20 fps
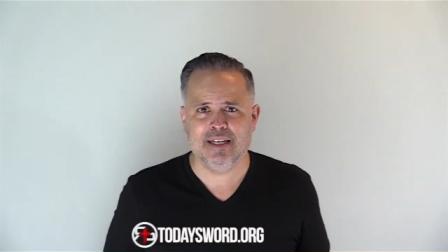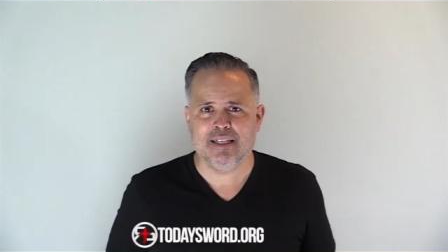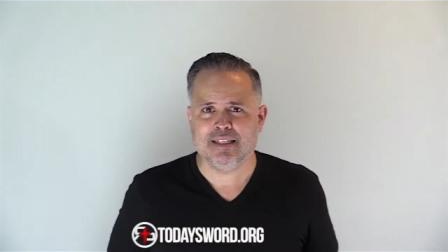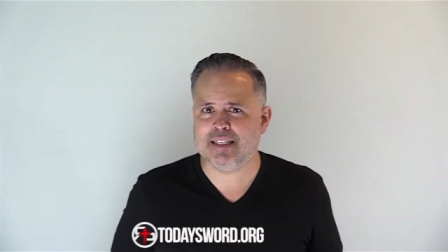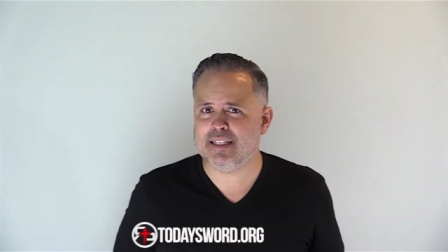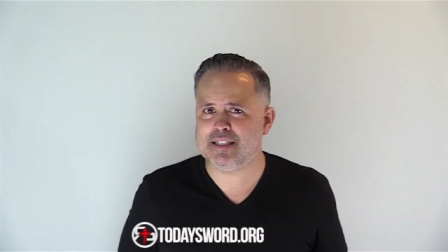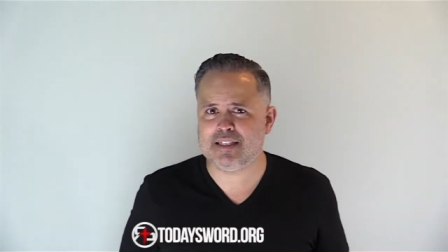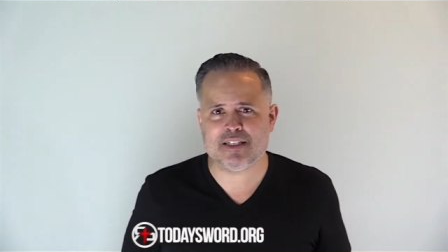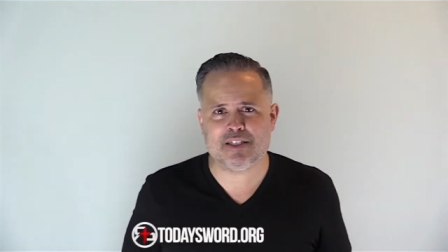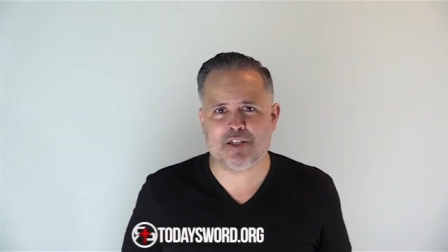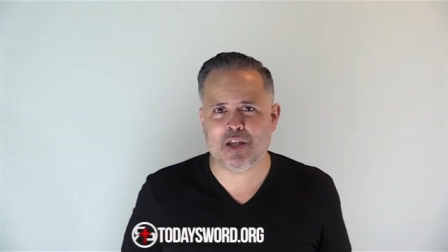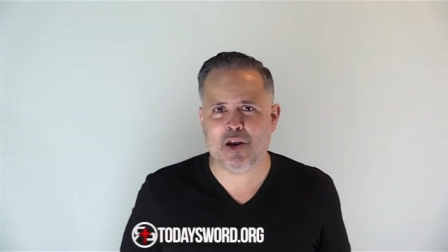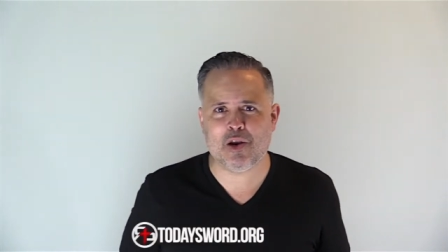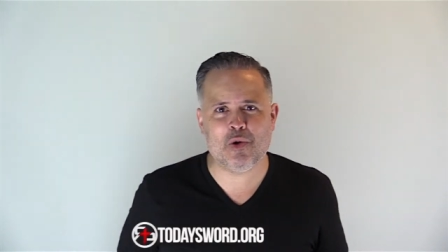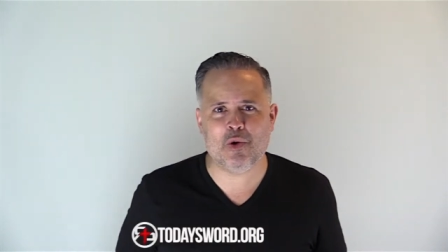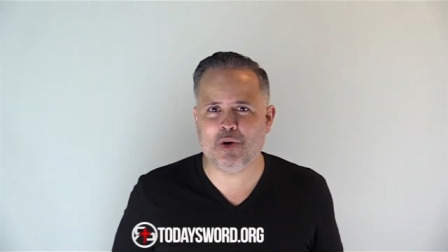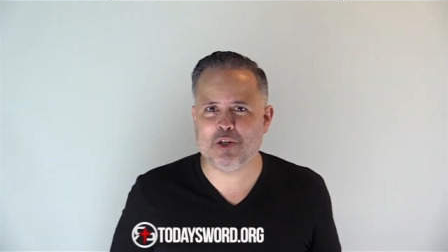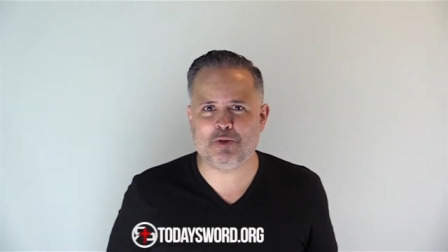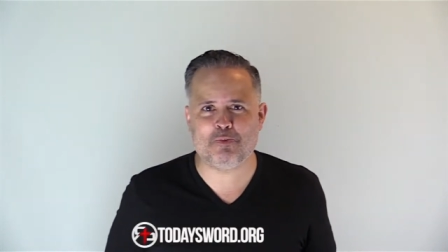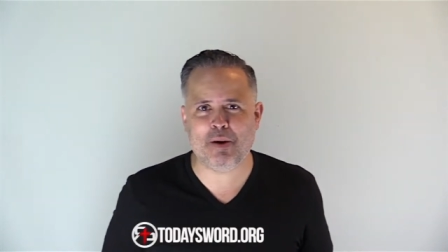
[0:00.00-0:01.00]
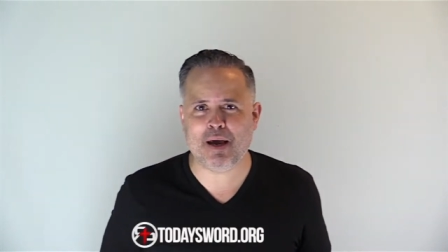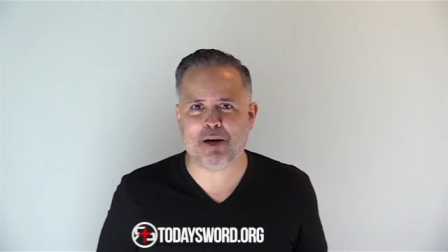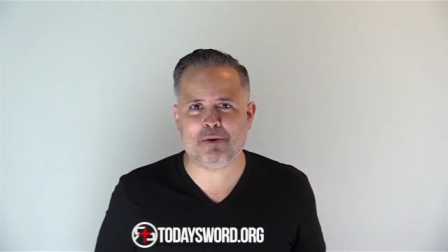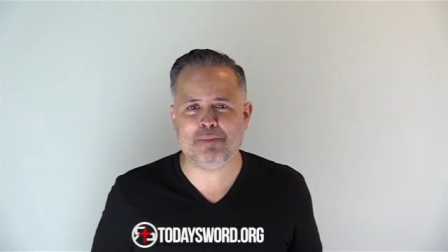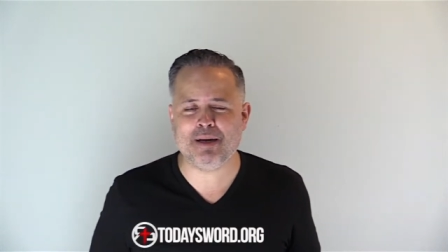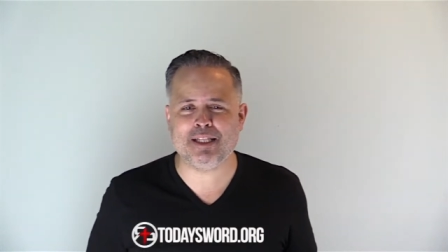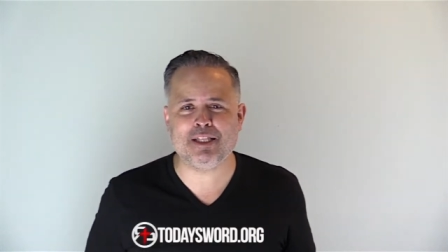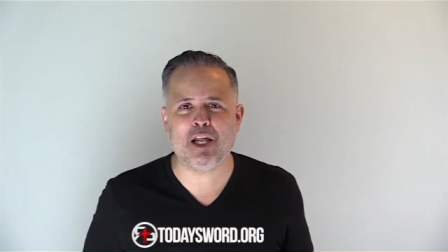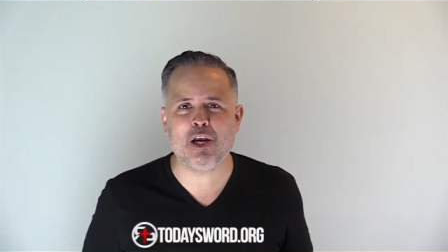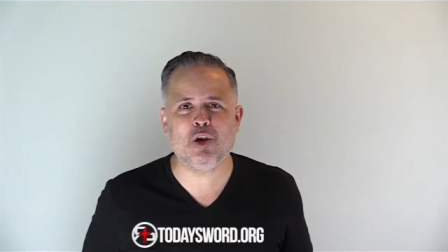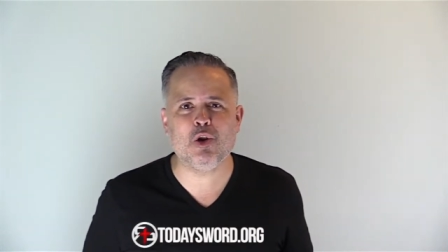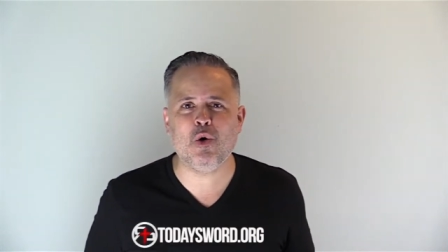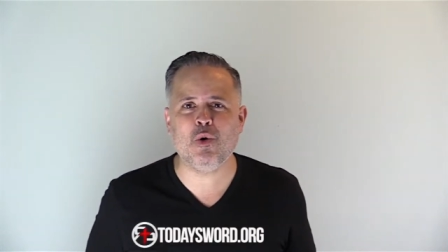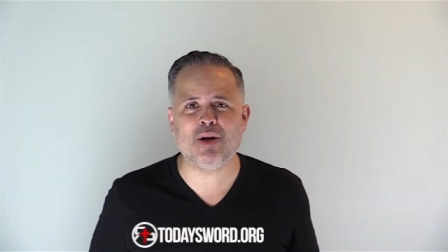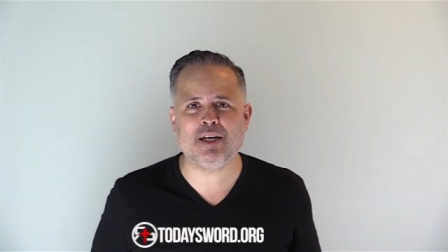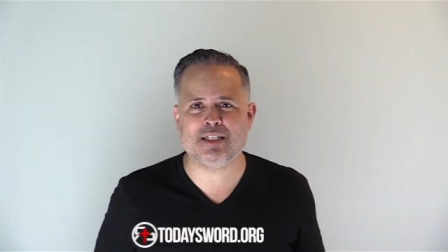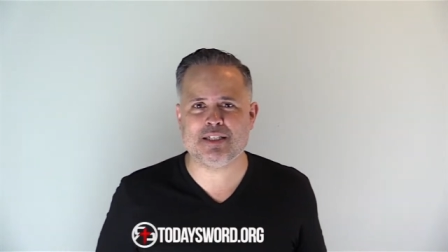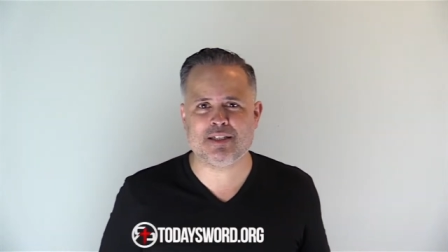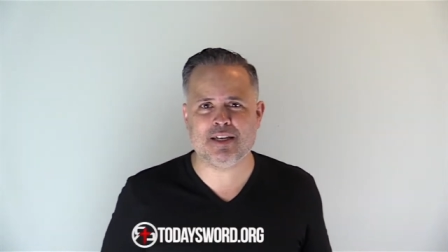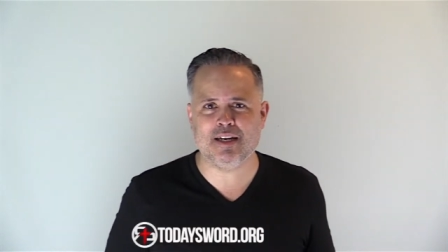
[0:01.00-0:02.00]
This is the Lord's battle, man. The
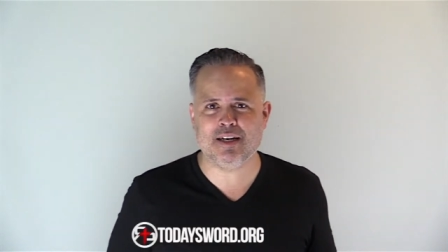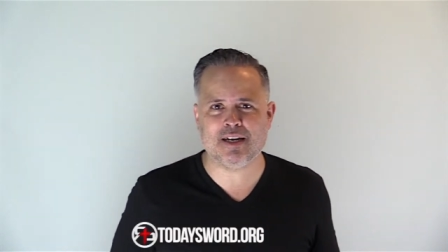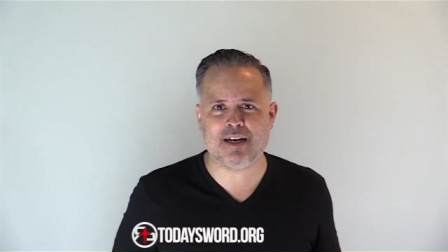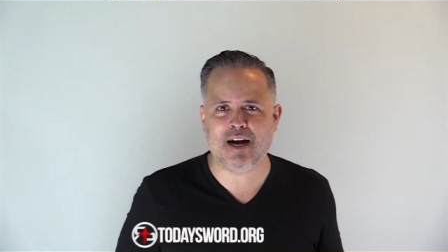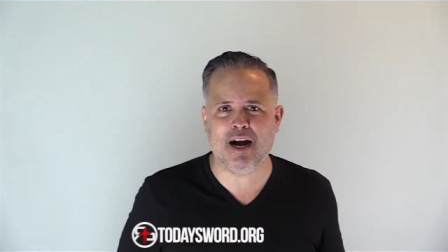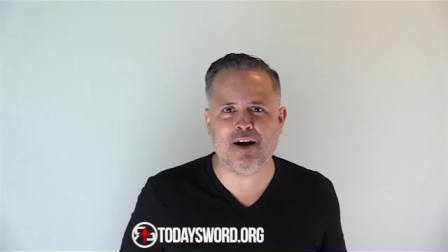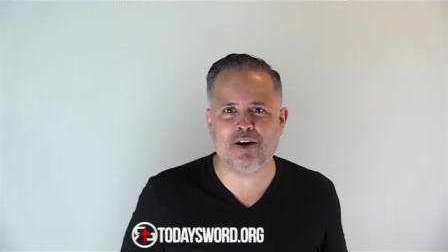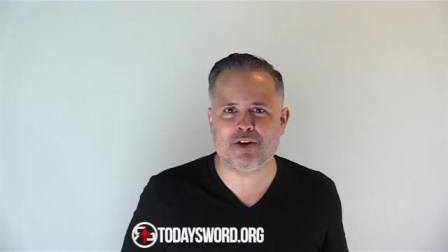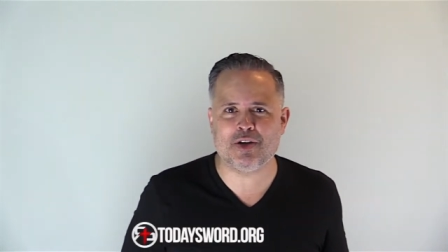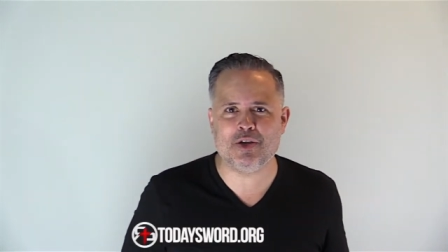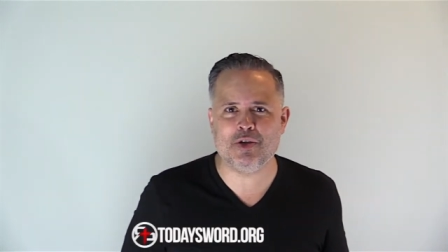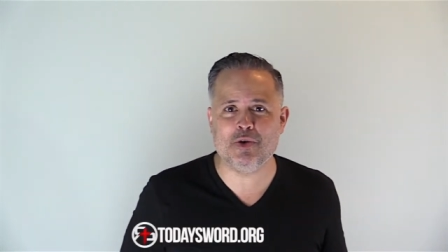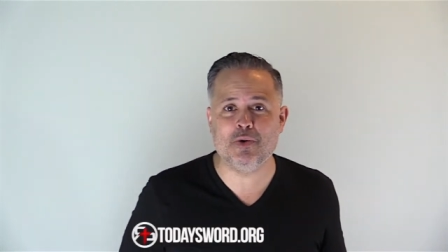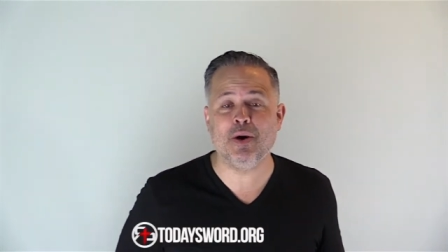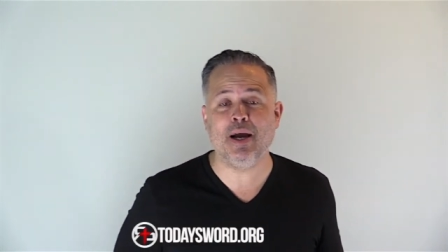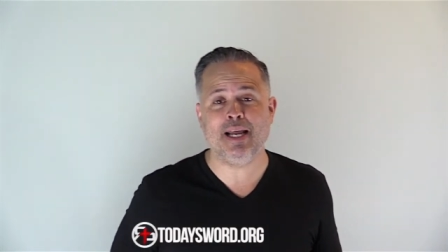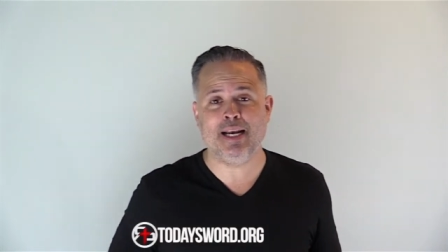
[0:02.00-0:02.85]
Lord is going to conquer you,